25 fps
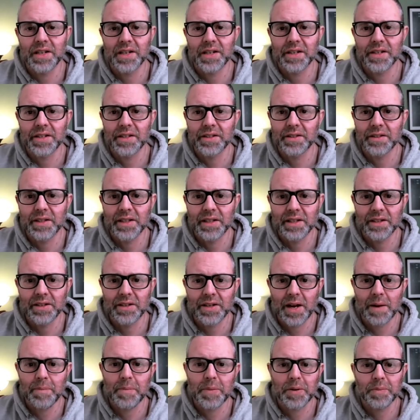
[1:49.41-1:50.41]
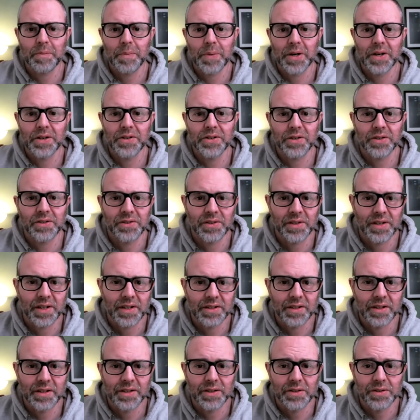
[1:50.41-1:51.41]
on the topic projects that I
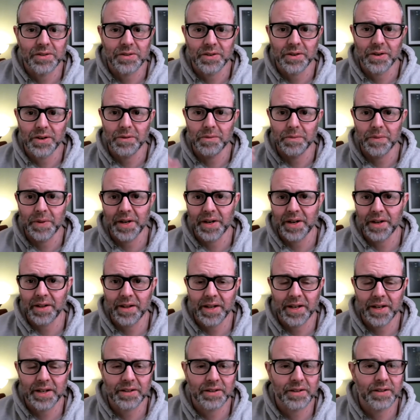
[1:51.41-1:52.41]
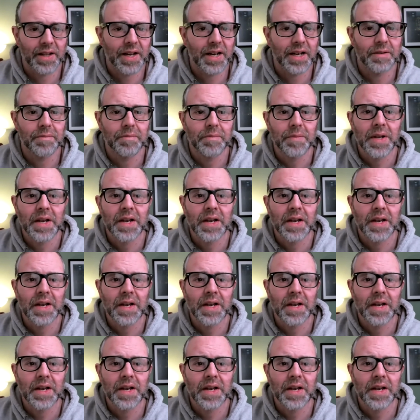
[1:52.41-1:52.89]
did this year that I liked a lot.